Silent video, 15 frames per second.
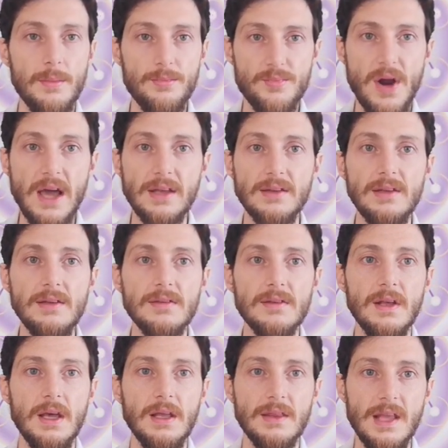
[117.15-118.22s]
practice
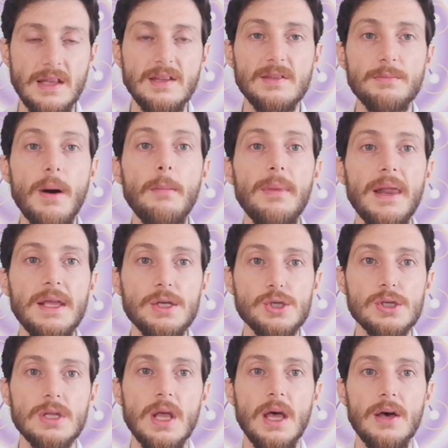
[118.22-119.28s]
that is published